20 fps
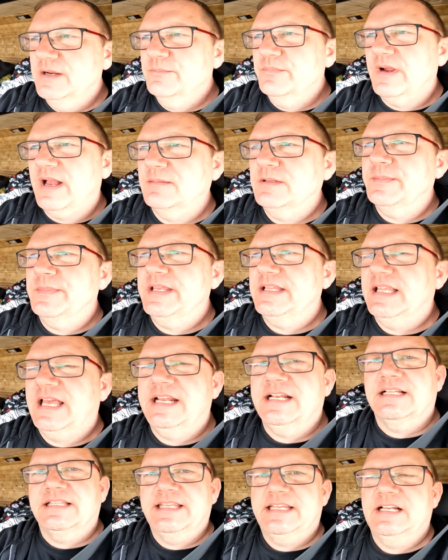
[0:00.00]
probably be
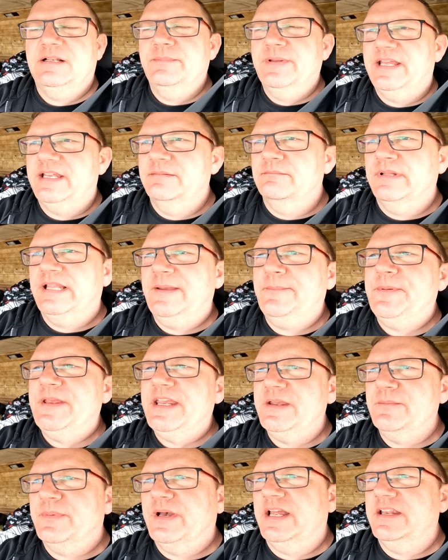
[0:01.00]
like a little bit
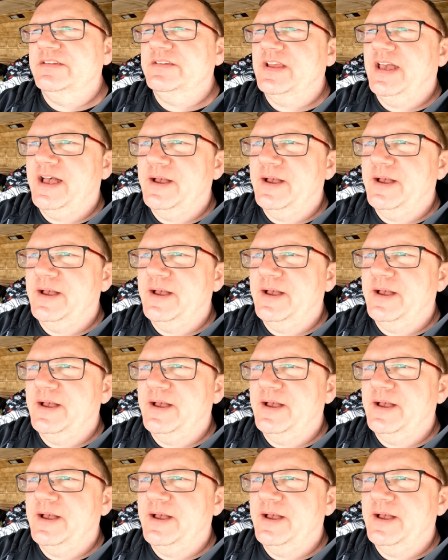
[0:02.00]
lippy, but